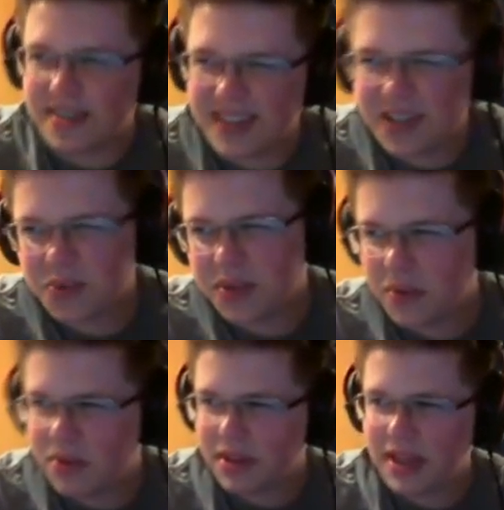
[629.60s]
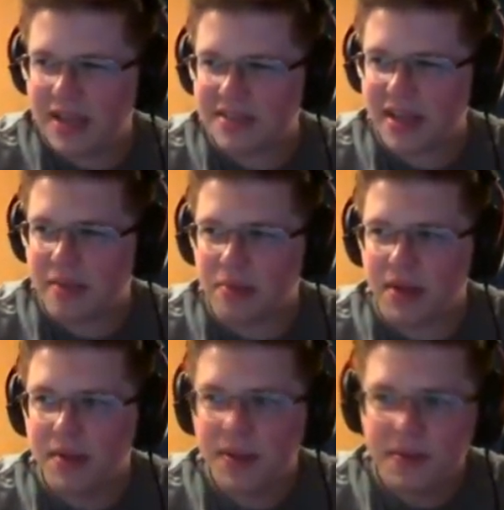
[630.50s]
because that's what they were in the last game,
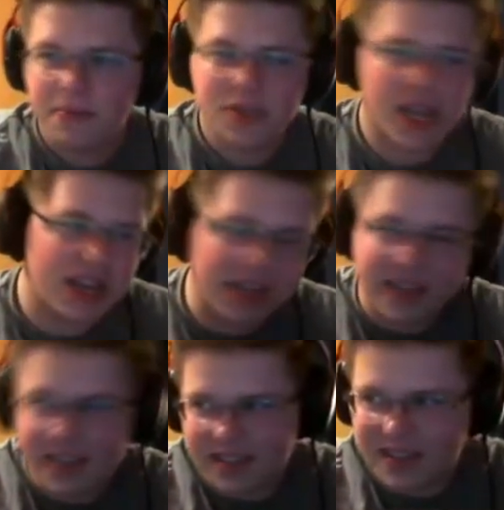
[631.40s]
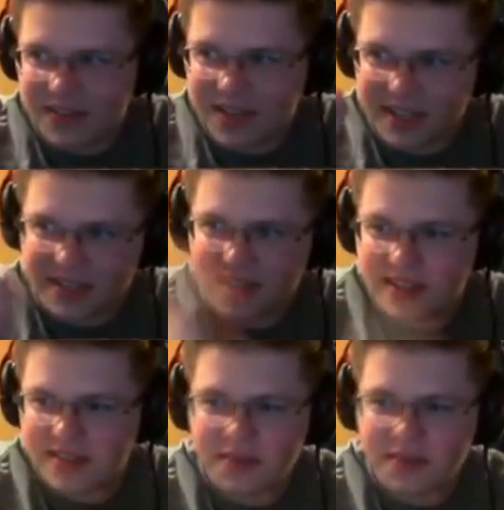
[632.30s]
but technically the seven deadly sins.